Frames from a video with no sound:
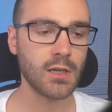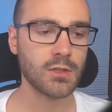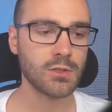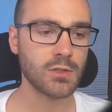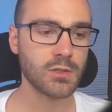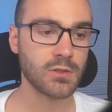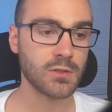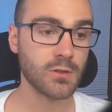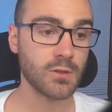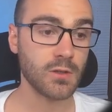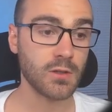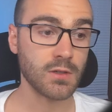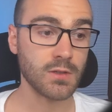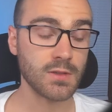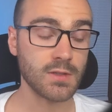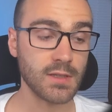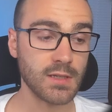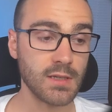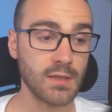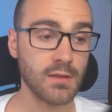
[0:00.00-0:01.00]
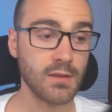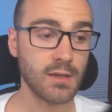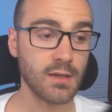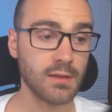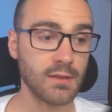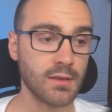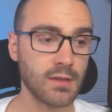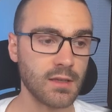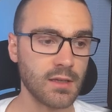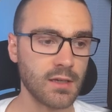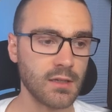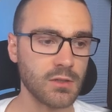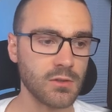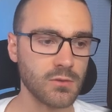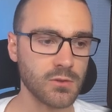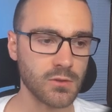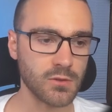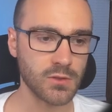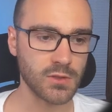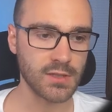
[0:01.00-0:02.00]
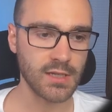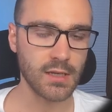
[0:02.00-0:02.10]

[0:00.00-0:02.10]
just so that you can see that the users